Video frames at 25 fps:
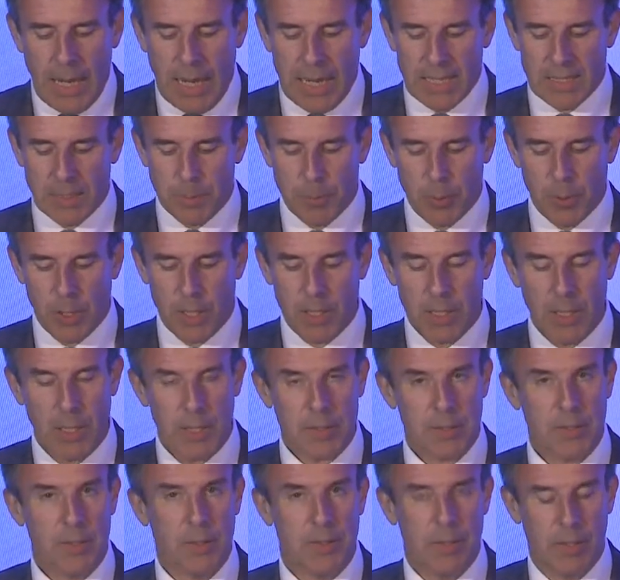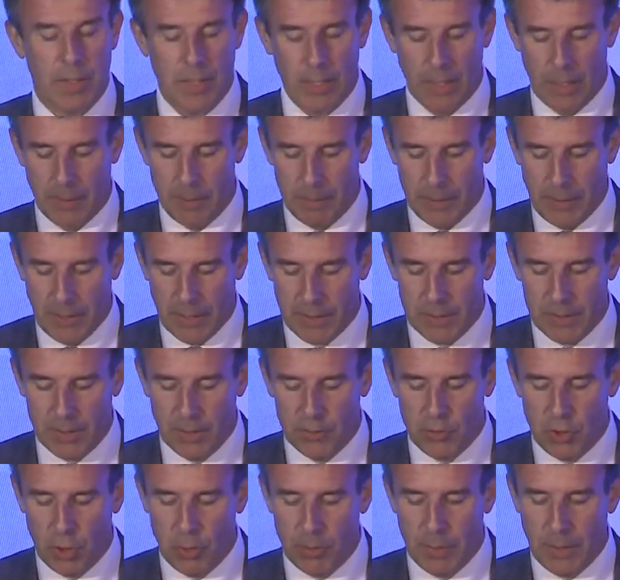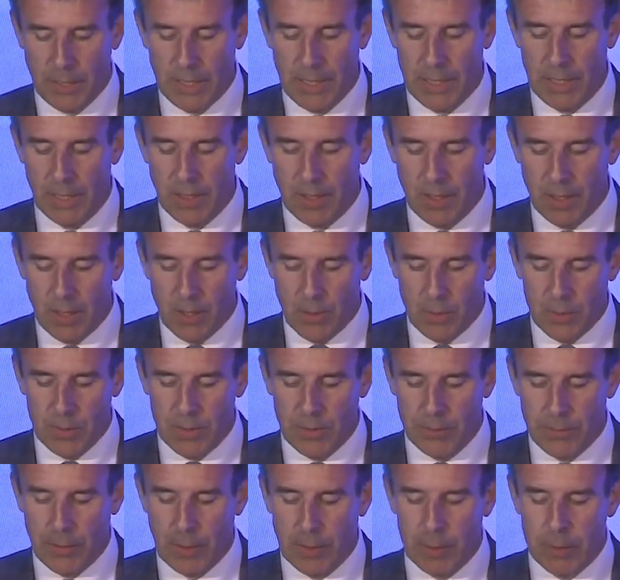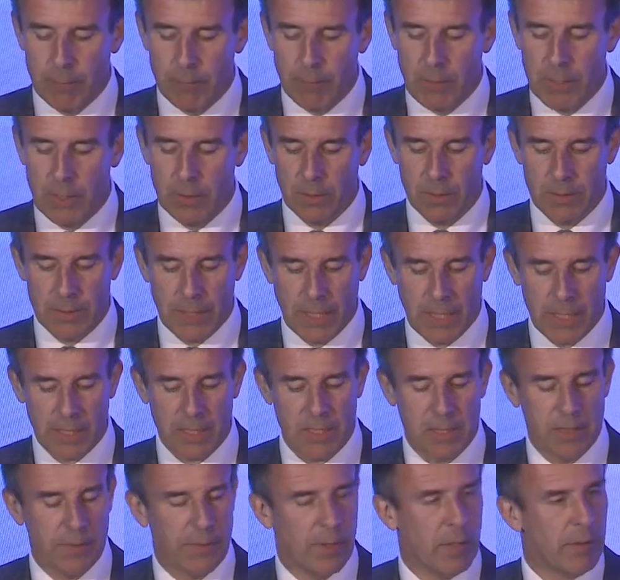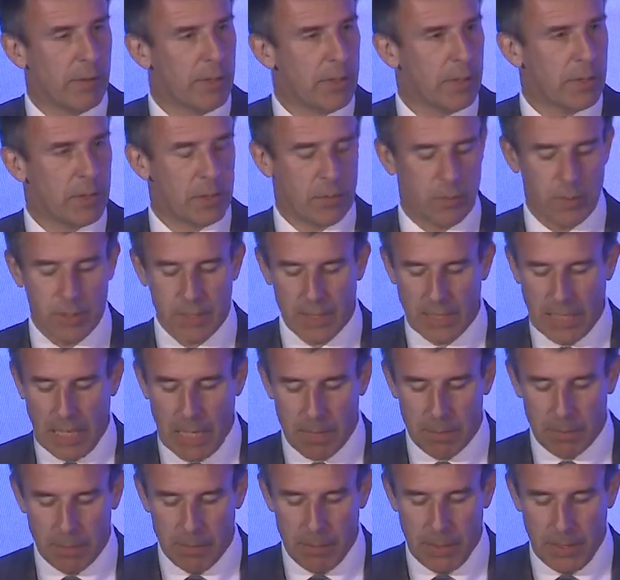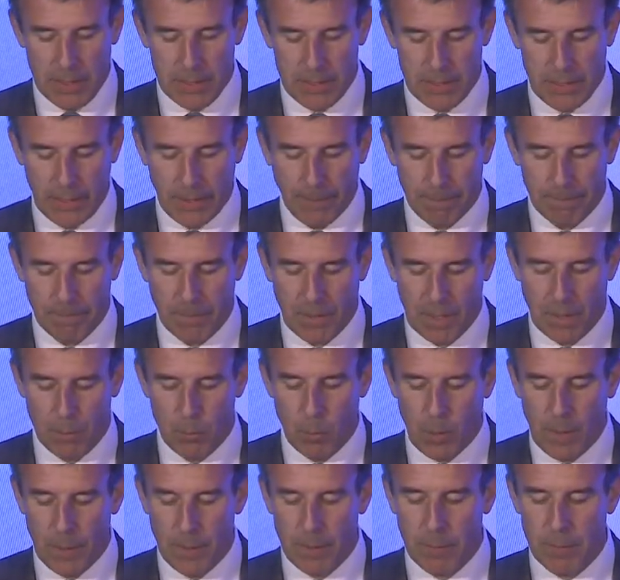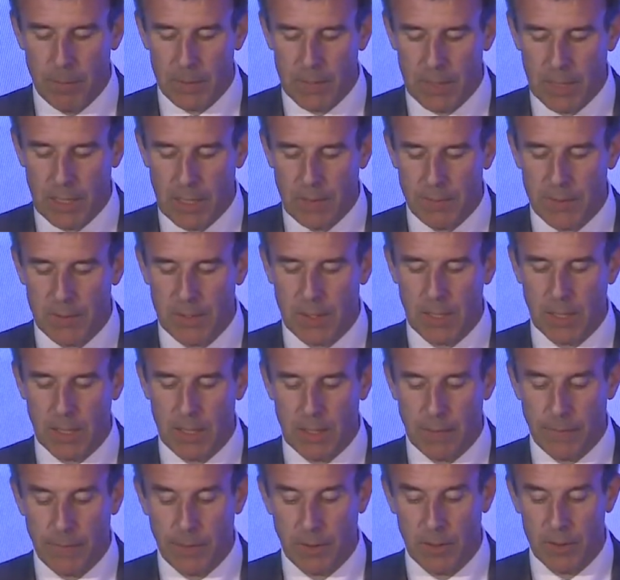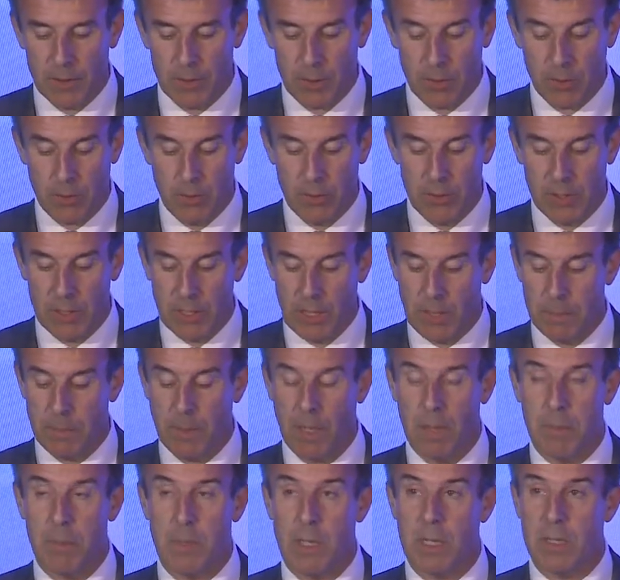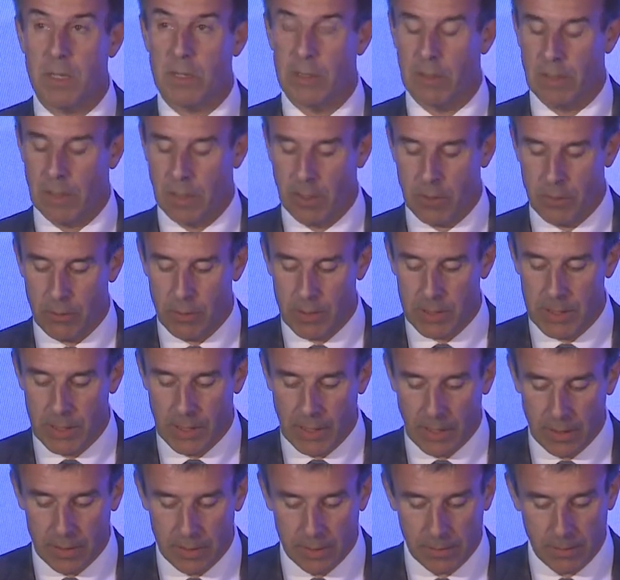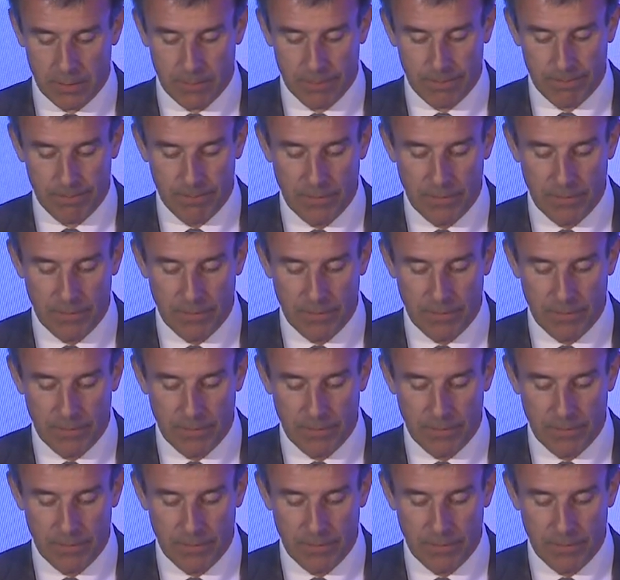As a precursor to the Olympics, the Jubilee was a very real test of our industry's capability, and one that received significant scrutiny by media and critics.